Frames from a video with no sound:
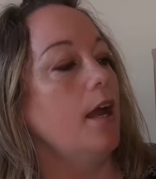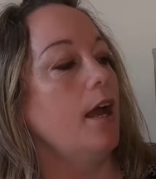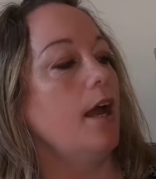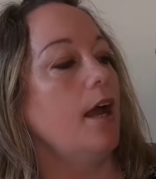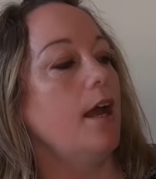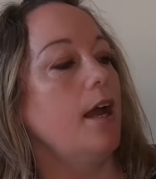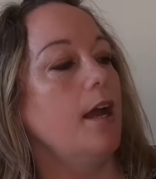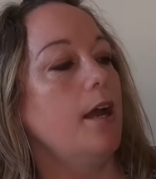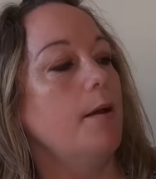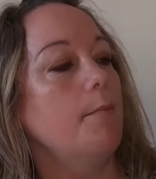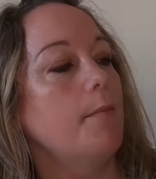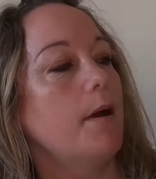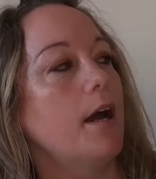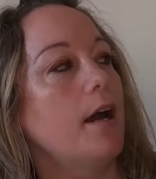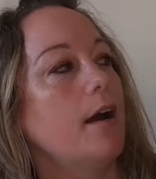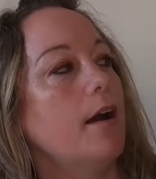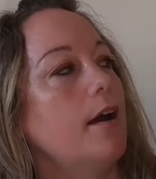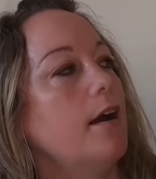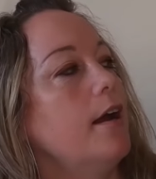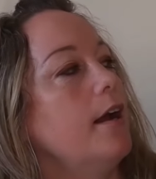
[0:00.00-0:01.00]

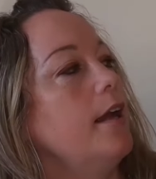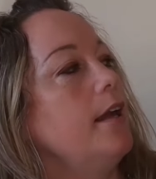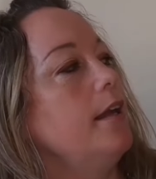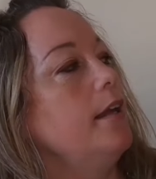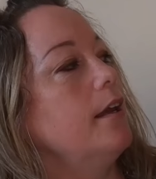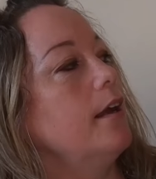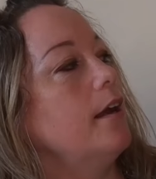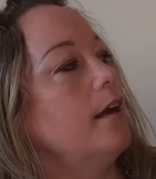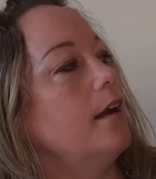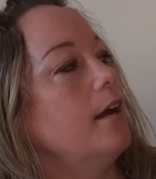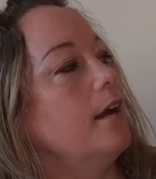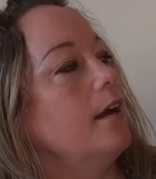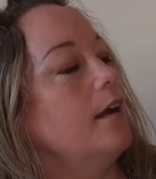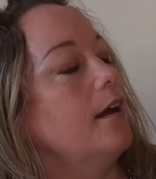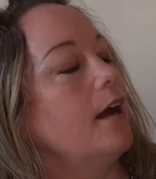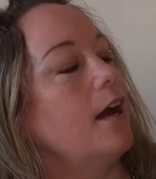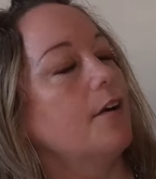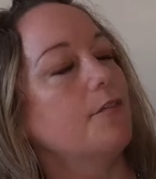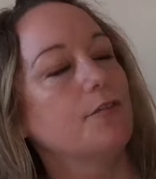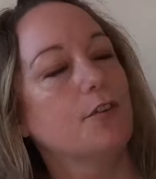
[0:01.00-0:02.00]
I
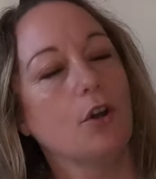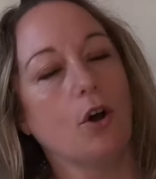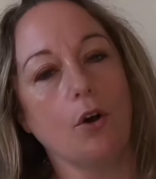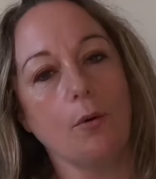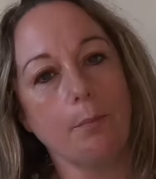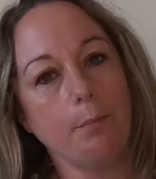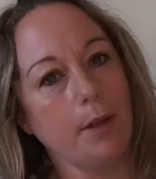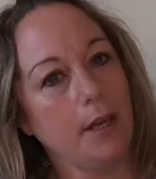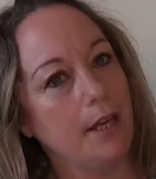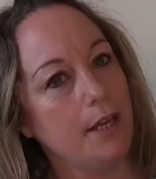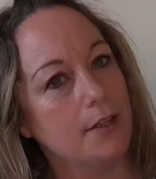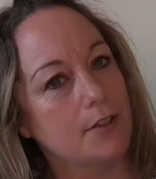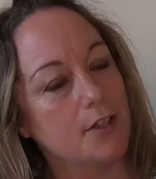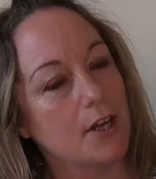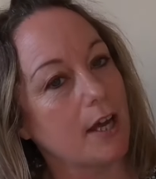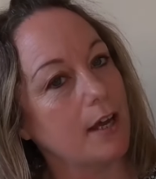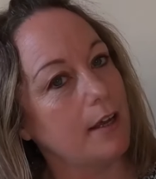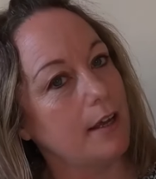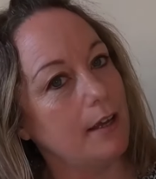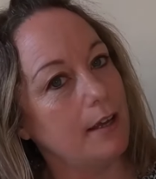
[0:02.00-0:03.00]
have not peeked
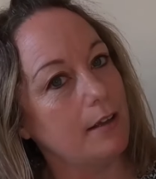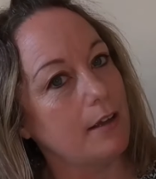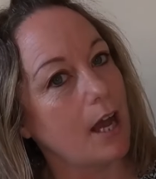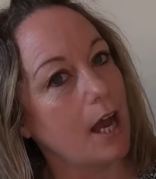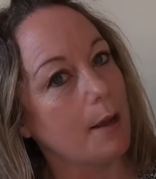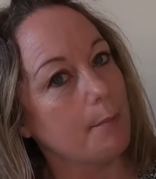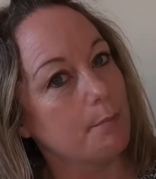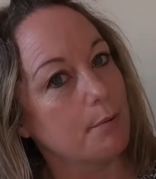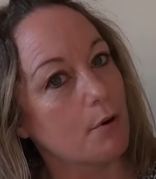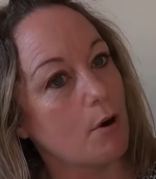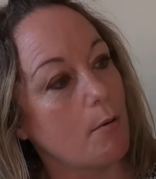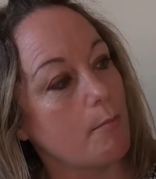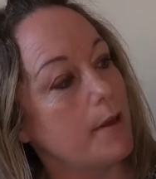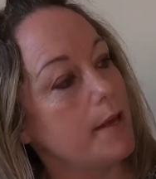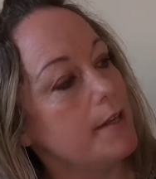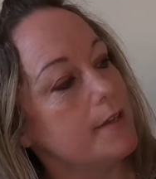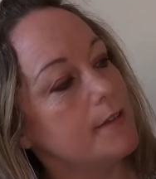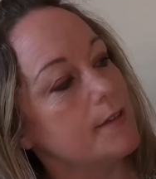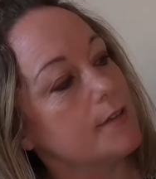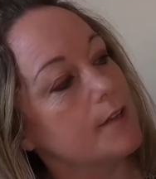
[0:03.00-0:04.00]
at it, I
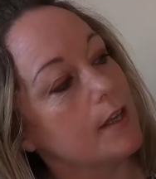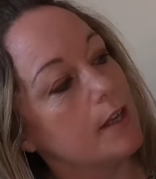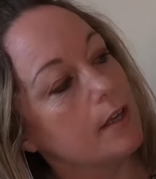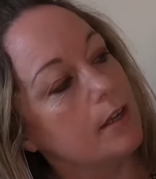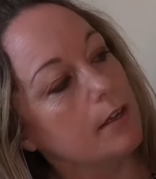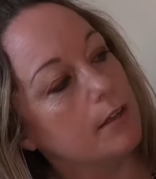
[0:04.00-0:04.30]
promise.